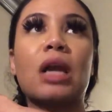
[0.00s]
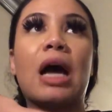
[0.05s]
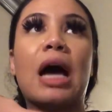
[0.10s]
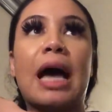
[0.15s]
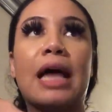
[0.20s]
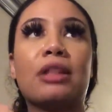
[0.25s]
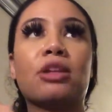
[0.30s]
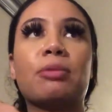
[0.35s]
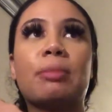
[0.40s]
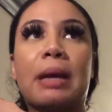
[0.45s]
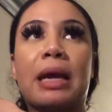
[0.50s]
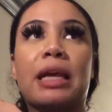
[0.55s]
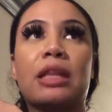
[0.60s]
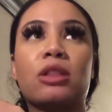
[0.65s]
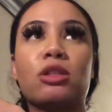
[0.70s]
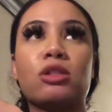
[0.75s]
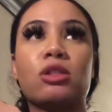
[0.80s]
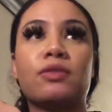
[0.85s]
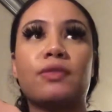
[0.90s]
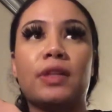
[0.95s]
I look back
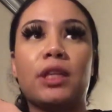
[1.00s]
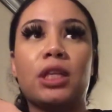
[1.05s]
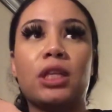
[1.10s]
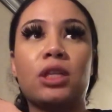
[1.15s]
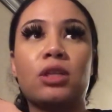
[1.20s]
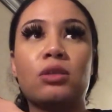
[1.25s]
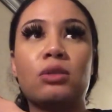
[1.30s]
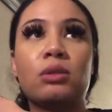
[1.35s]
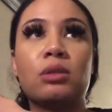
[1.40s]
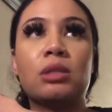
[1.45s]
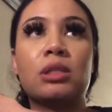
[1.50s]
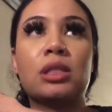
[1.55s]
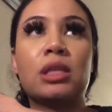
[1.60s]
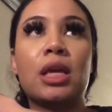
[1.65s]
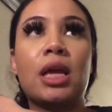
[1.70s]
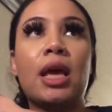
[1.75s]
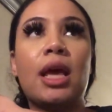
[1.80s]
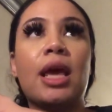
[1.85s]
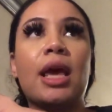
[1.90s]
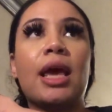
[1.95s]
at those
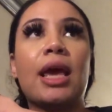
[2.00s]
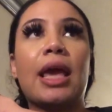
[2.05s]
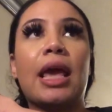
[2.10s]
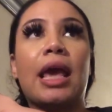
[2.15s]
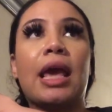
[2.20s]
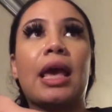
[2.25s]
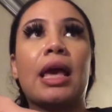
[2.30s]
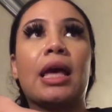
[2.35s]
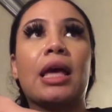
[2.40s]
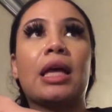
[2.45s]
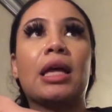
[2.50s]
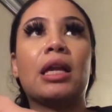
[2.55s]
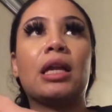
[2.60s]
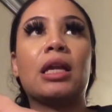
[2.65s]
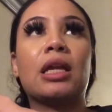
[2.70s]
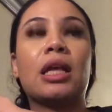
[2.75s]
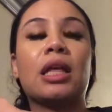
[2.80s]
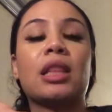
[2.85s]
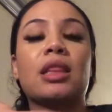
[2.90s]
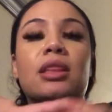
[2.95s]
videos
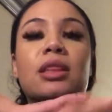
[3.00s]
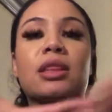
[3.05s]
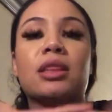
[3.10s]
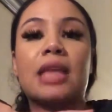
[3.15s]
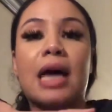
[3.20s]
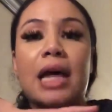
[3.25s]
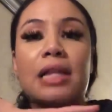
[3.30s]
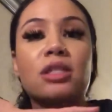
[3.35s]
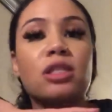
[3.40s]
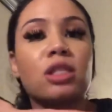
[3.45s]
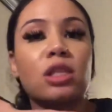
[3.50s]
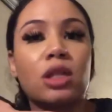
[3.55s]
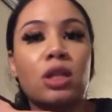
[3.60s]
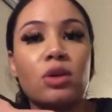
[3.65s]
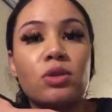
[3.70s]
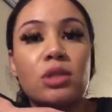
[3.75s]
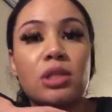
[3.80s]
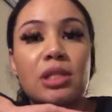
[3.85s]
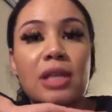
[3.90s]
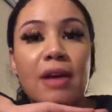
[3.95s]
and that's the
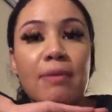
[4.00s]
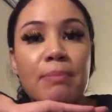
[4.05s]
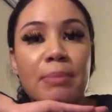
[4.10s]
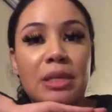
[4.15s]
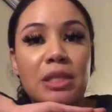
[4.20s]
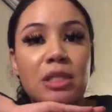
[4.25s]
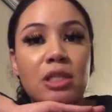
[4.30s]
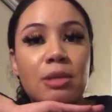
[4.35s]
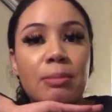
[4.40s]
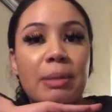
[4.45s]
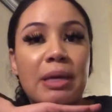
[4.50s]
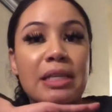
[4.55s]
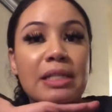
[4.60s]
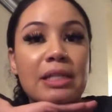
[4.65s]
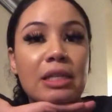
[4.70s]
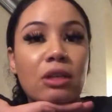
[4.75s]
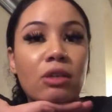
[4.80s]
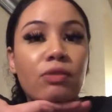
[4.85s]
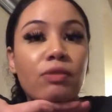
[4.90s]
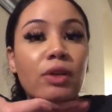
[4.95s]
closest I've been to
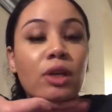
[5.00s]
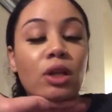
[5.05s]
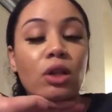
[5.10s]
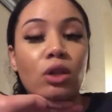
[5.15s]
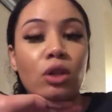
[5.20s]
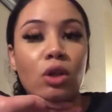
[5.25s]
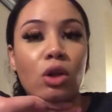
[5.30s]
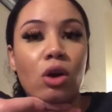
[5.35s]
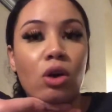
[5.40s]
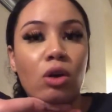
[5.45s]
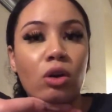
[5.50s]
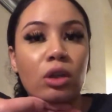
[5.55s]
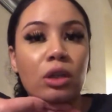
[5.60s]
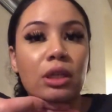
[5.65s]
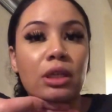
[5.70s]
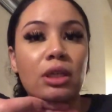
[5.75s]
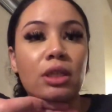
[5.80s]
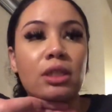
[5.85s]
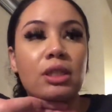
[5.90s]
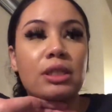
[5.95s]
myself in a
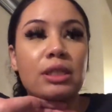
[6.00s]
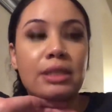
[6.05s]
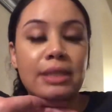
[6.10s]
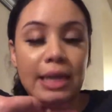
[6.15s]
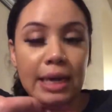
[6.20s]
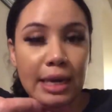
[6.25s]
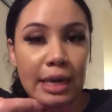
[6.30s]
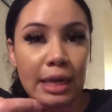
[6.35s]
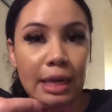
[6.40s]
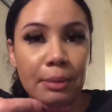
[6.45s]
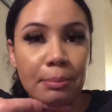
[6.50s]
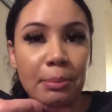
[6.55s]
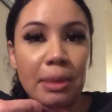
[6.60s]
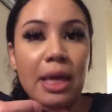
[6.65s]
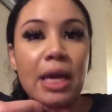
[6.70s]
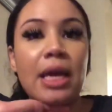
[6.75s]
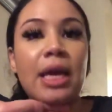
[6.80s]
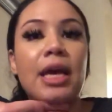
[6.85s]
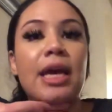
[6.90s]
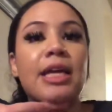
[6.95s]
long time.
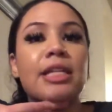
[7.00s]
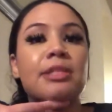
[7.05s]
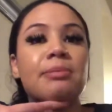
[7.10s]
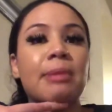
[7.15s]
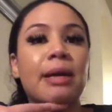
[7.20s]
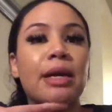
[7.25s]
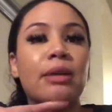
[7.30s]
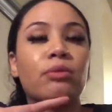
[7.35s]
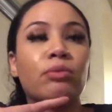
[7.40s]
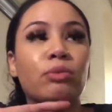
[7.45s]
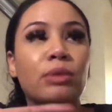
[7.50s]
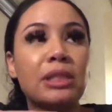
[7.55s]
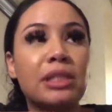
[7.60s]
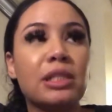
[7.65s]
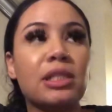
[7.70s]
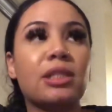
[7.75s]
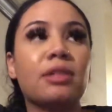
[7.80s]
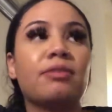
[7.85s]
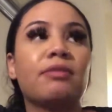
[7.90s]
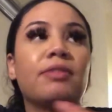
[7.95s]
It's my
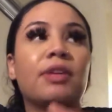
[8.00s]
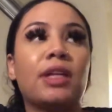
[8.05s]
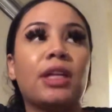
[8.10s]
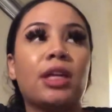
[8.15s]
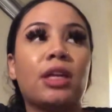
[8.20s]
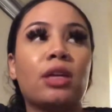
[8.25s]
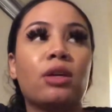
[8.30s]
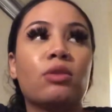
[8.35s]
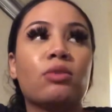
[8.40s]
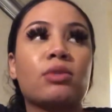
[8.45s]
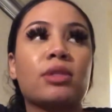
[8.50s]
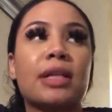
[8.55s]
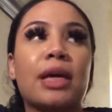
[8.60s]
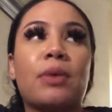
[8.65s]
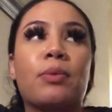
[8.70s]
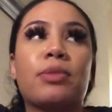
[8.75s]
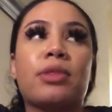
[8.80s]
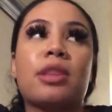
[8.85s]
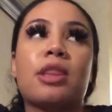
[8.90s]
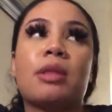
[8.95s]
recent videos,
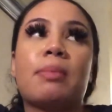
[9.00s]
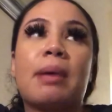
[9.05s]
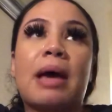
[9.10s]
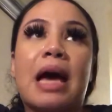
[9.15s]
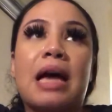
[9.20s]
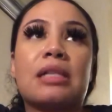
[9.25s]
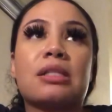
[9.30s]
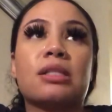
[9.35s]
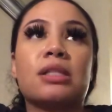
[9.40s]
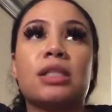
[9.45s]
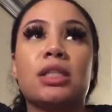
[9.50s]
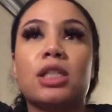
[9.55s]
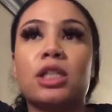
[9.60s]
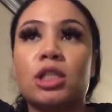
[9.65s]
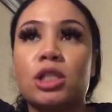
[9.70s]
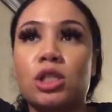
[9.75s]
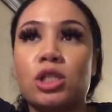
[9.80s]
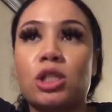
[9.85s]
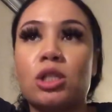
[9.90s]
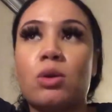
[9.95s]
like within the past
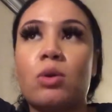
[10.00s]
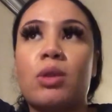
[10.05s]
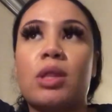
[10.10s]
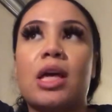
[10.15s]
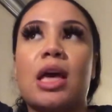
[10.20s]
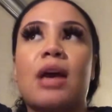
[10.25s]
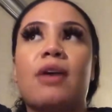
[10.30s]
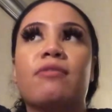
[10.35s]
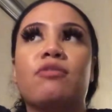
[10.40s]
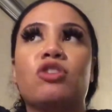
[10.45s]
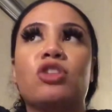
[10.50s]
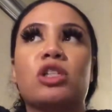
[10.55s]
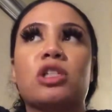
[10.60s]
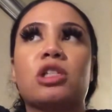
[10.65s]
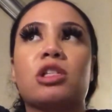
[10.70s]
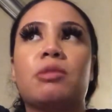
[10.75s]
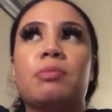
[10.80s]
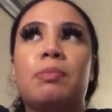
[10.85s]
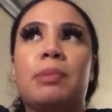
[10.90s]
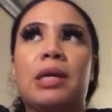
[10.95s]
year or so, that have
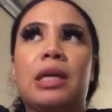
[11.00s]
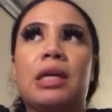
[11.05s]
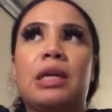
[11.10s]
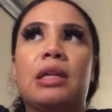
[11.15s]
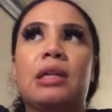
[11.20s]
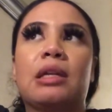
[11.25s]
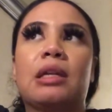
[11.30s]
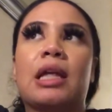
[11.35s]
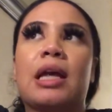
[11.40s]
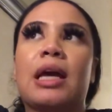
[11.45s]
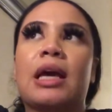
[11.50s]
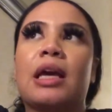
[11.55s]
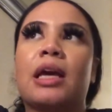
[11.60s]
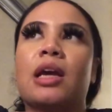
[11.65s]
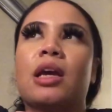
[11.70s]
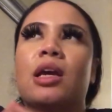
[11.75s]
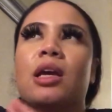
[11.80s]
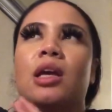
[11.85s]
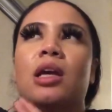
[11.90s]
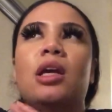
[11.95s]
just been
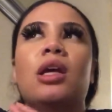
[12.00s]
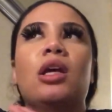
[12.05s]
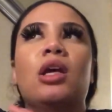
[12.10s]
like,